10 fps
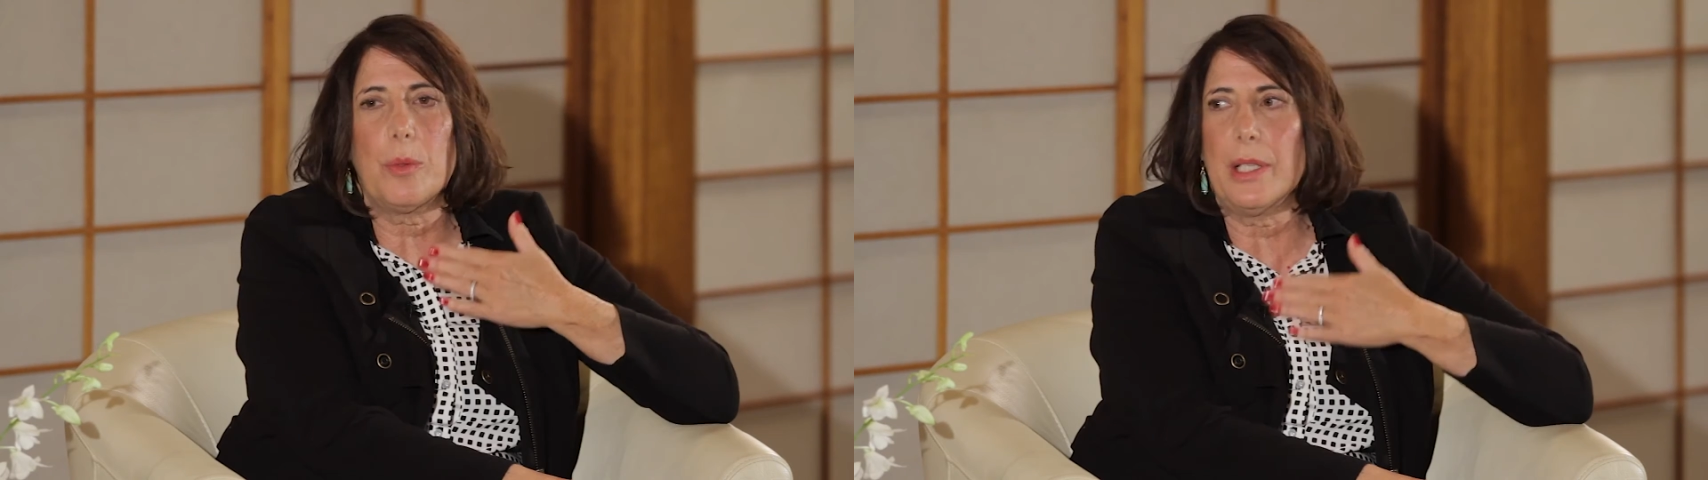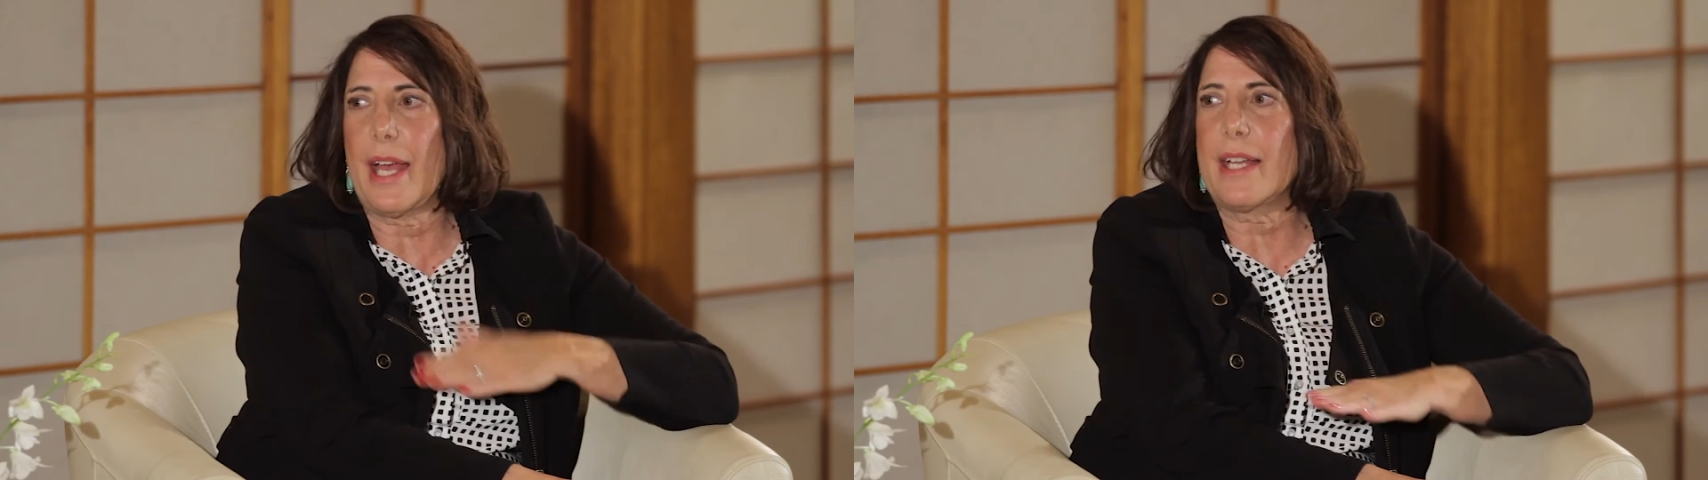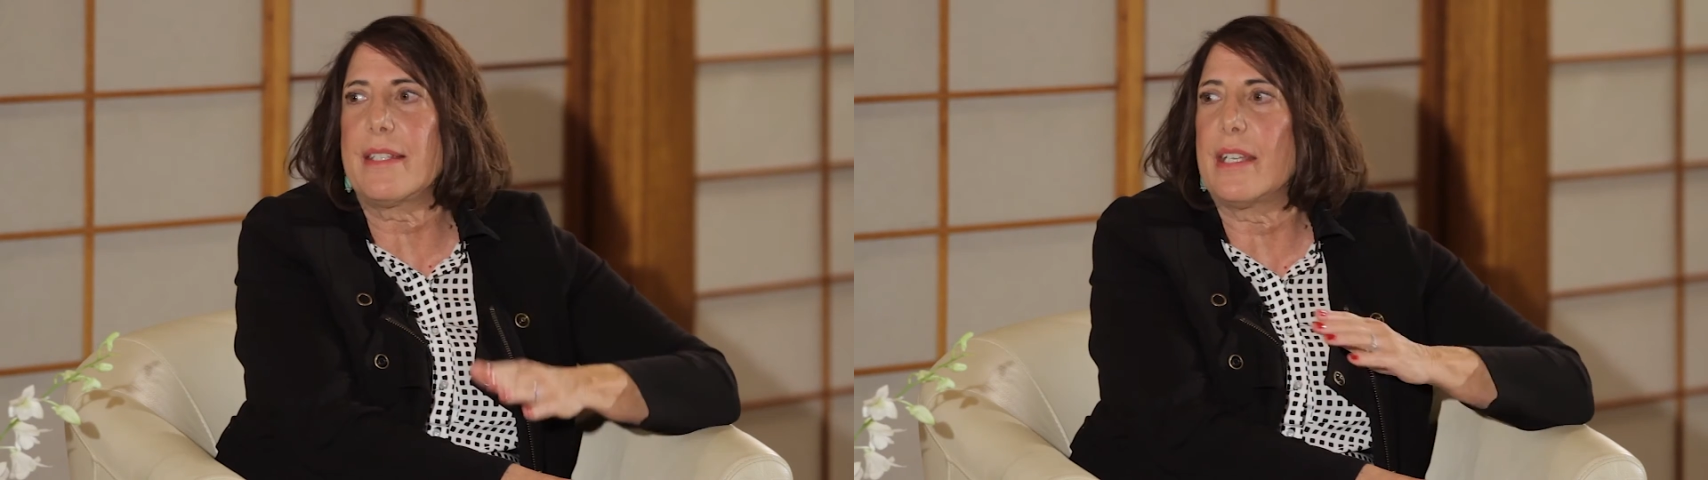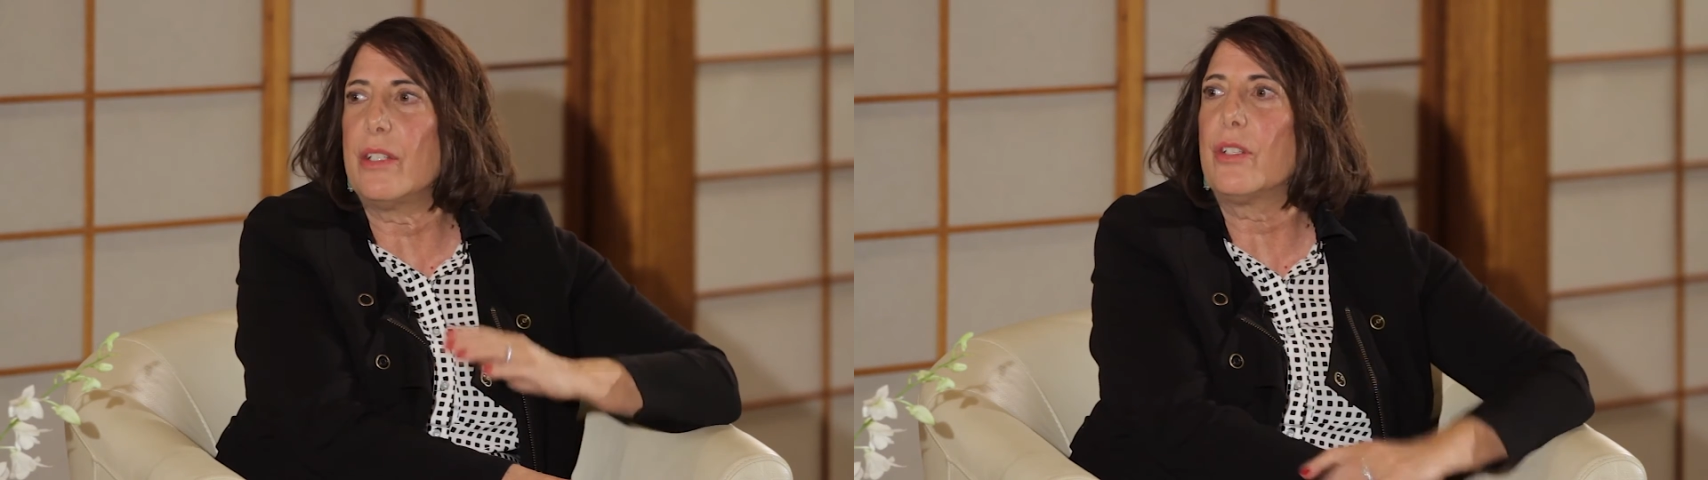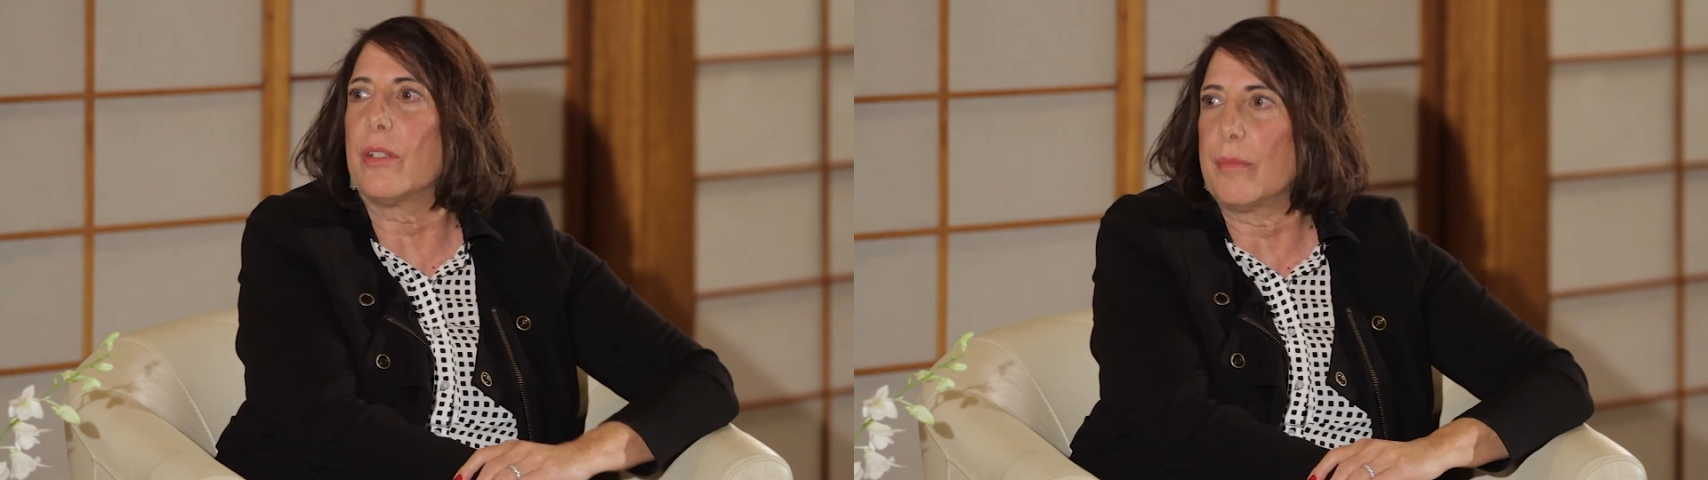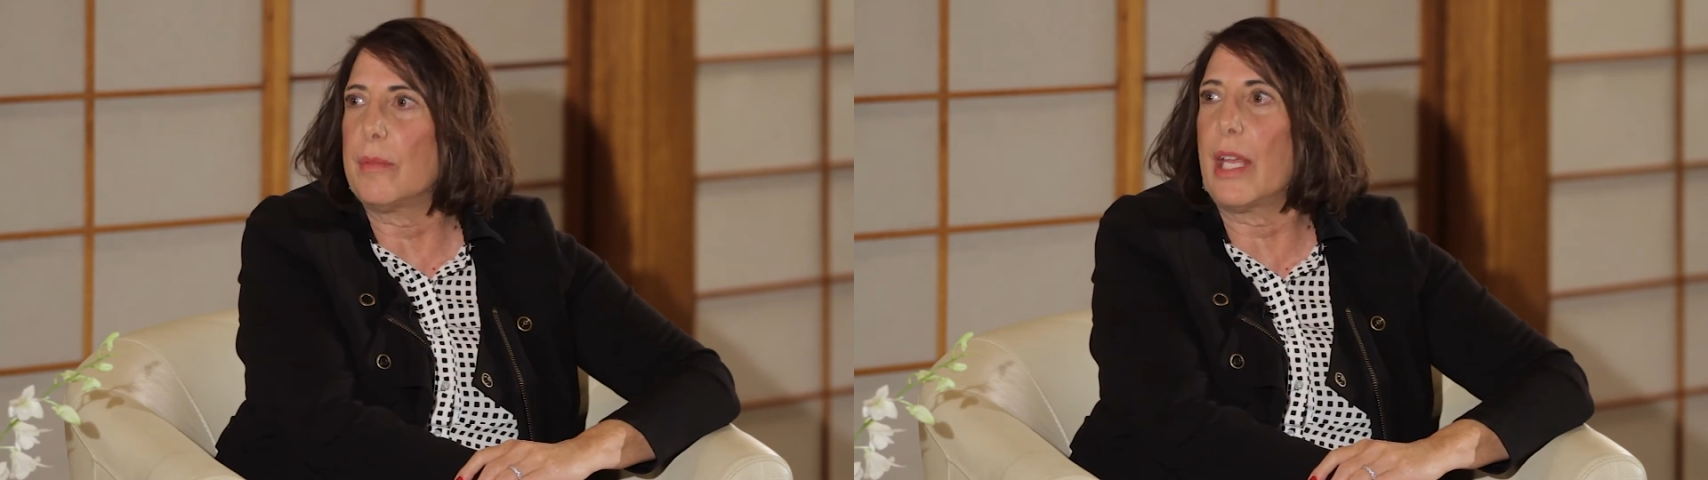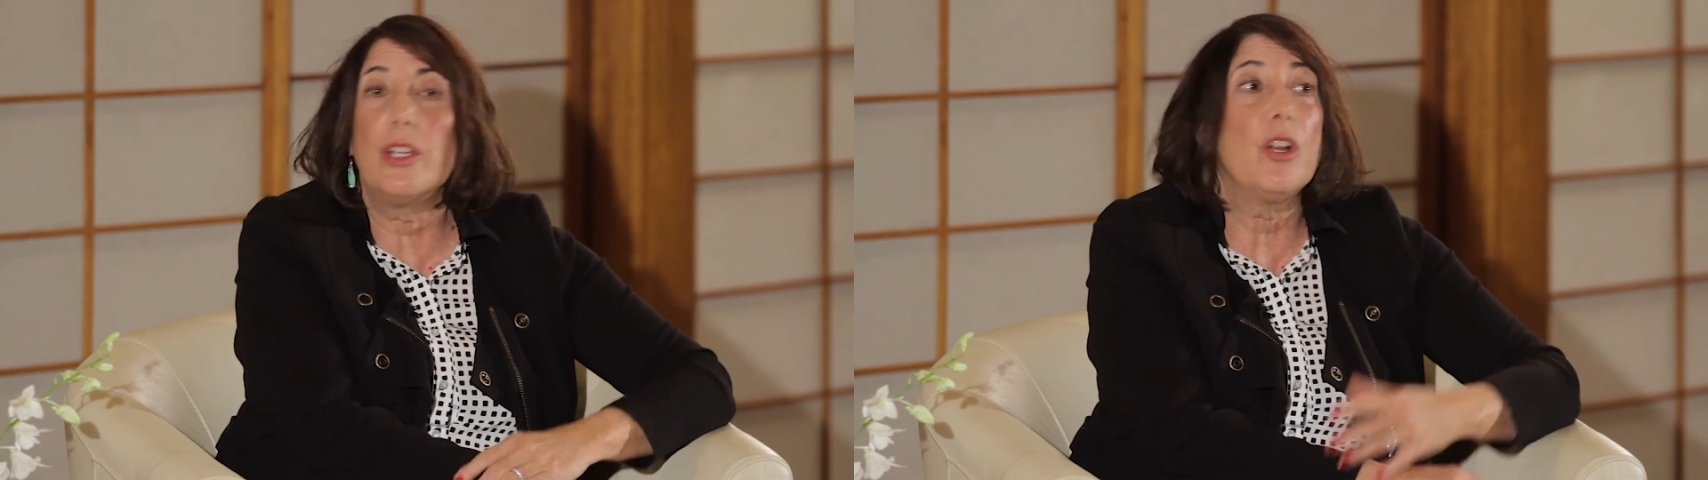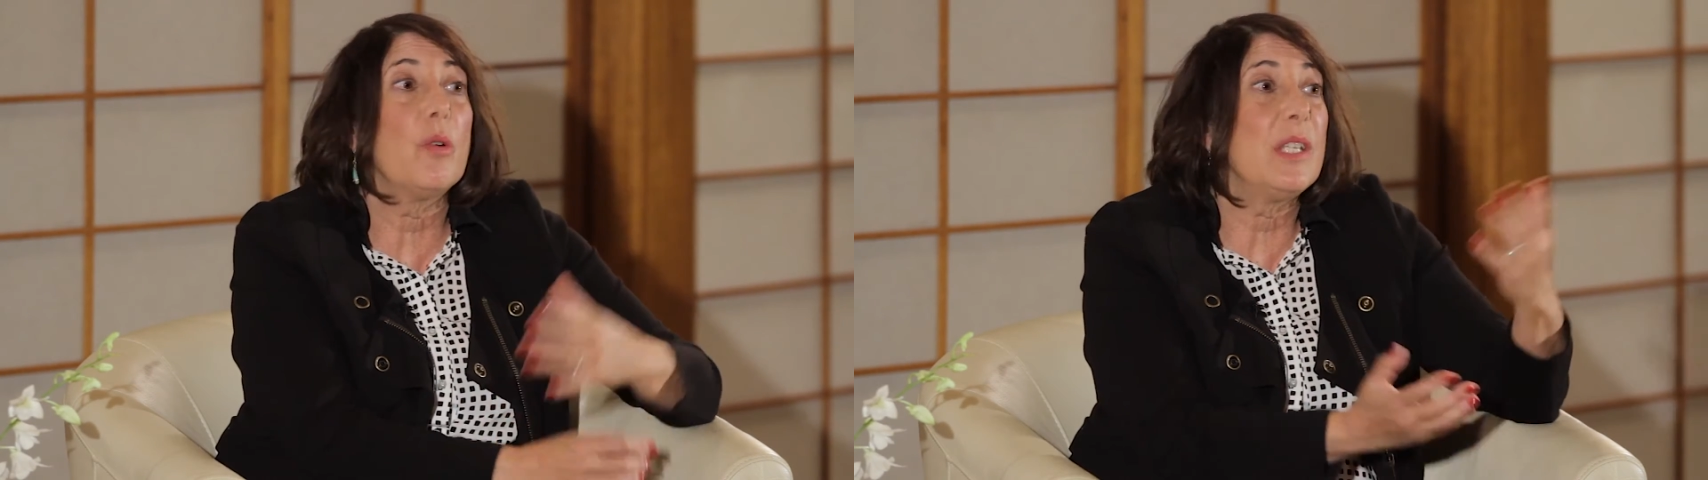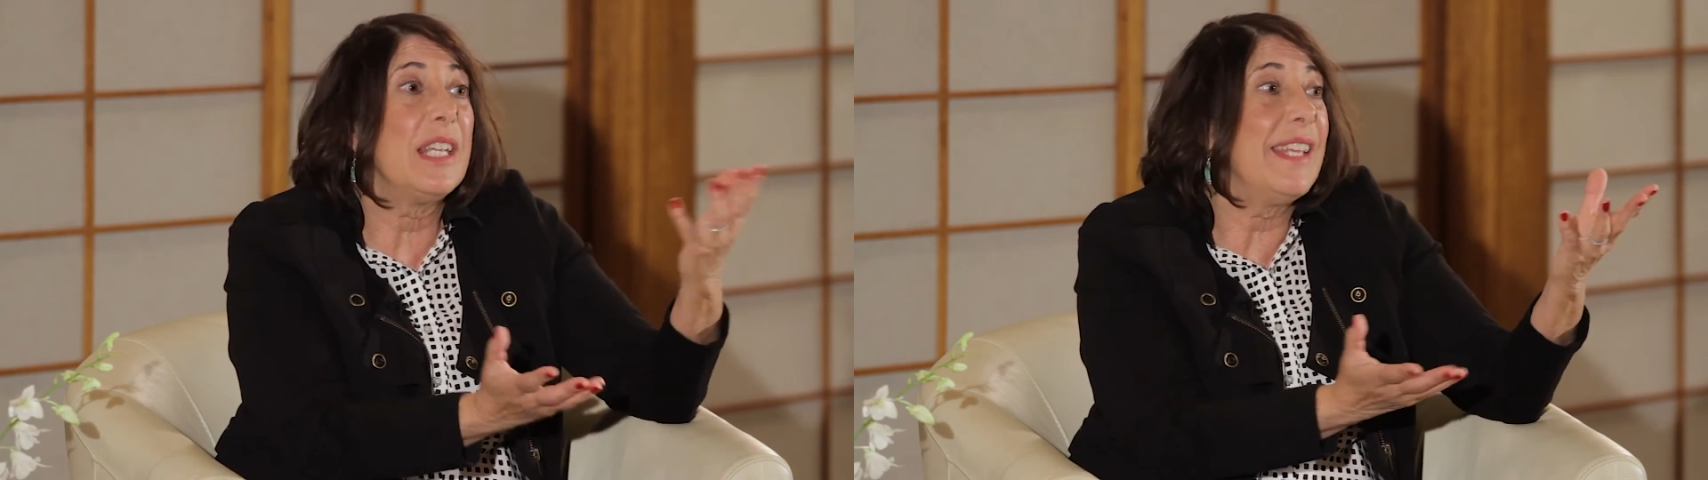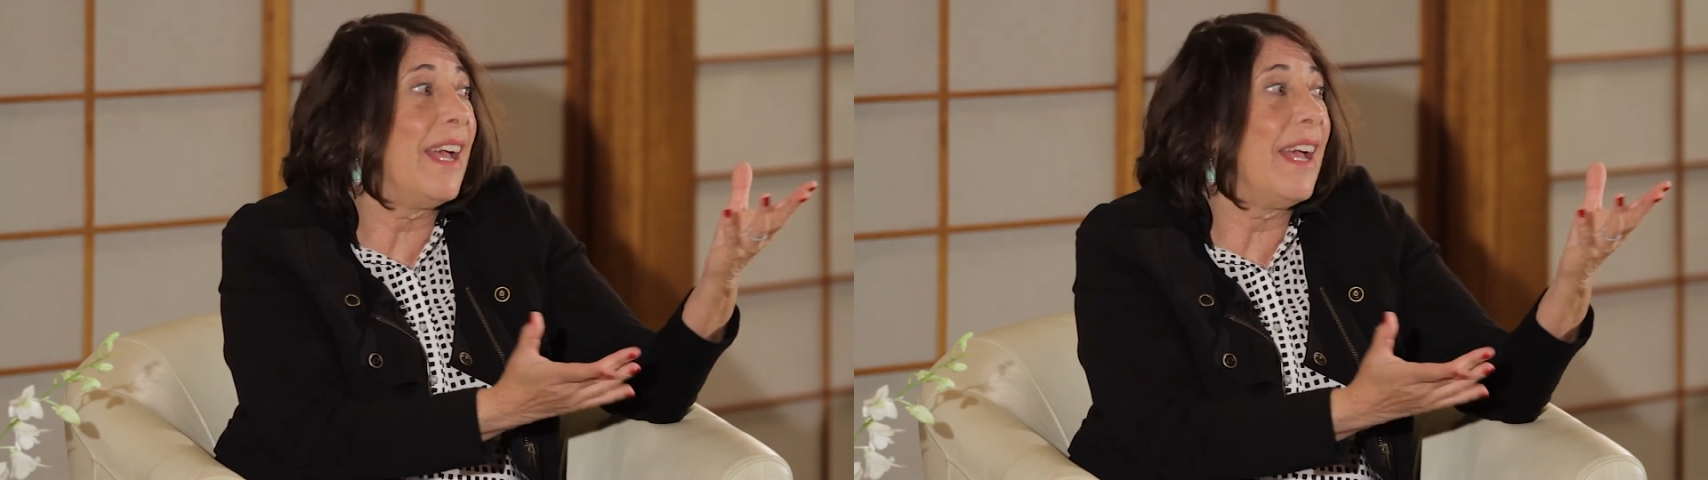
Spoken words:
relaxation. And you don't need